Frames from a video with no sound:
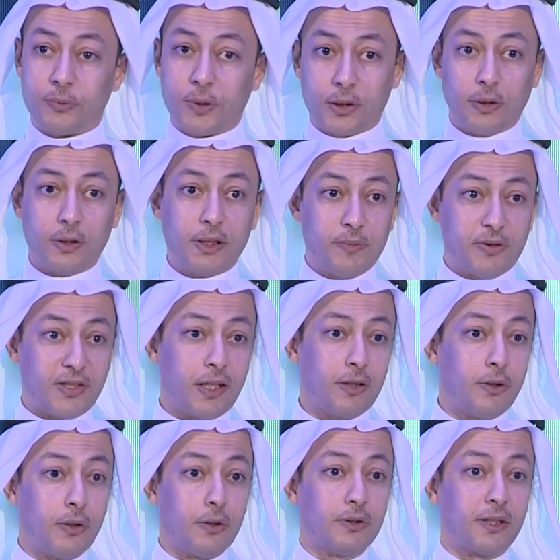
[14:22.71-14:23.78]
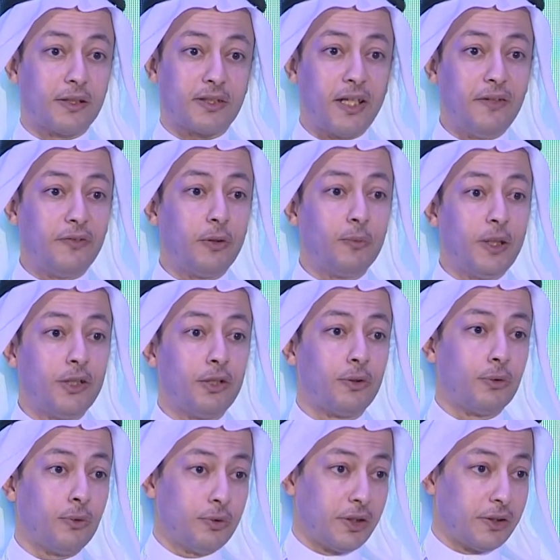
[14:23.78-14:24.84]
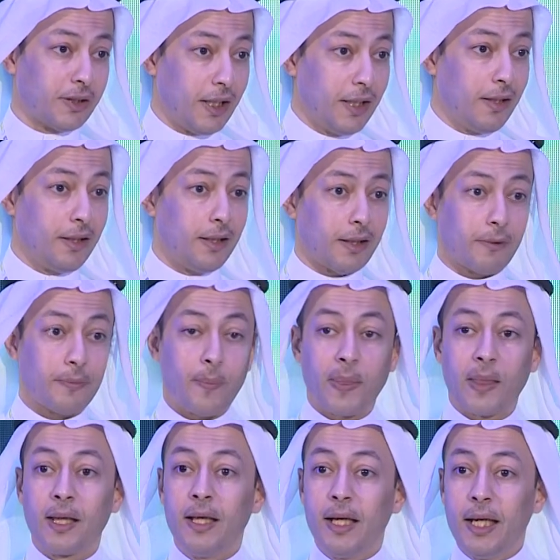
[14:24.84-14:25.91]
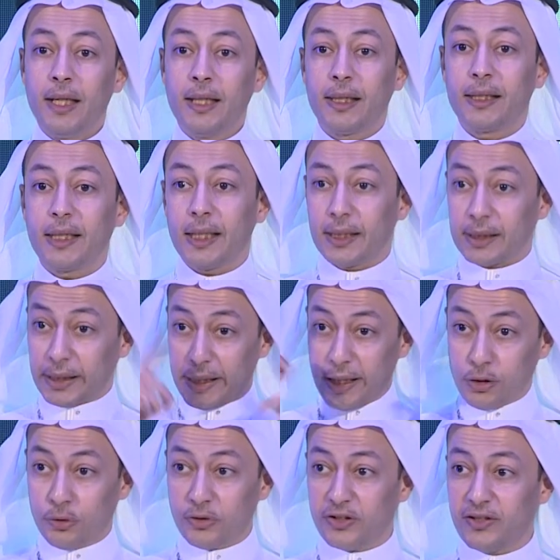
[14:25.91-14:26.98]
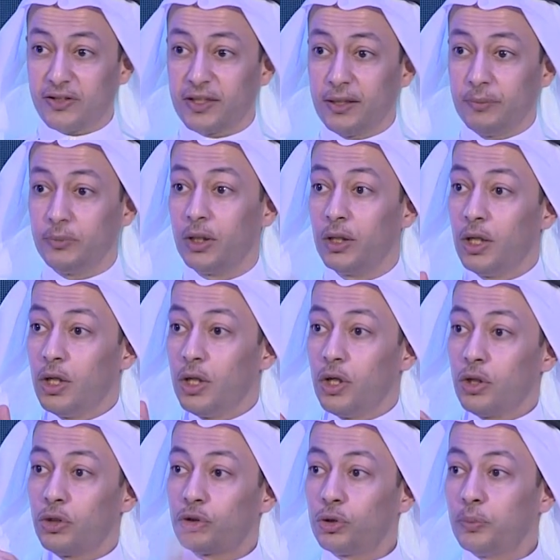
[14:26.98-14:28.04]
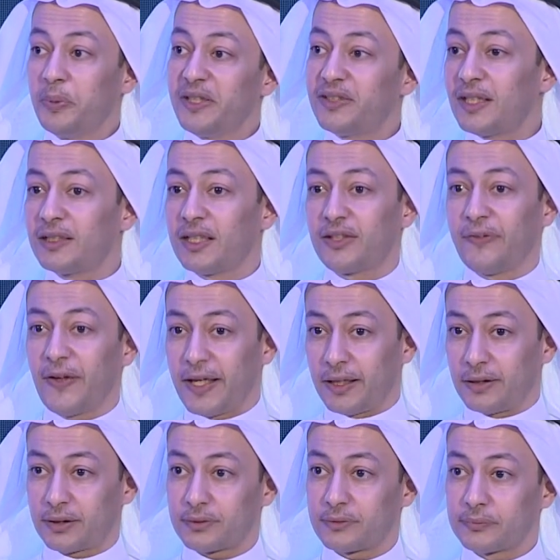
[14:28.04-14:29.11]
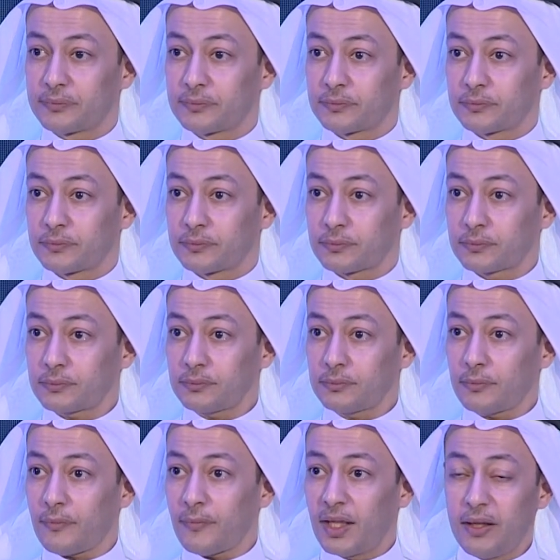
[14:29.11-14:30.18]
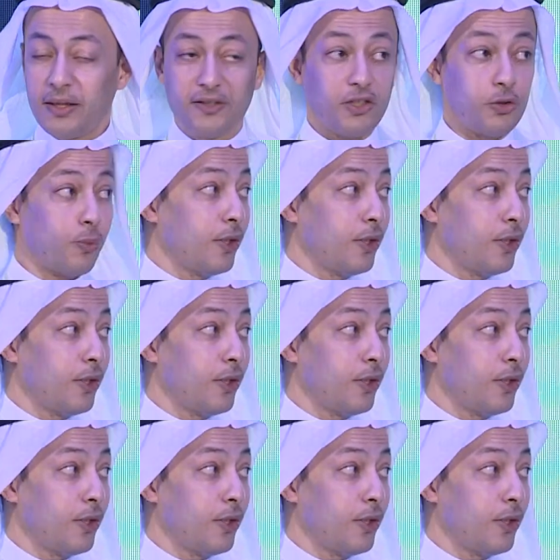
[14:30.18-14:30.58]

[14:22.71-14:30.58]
we call them stakeholders, everyone included in the healthcare ecosystem to be satisfied. This is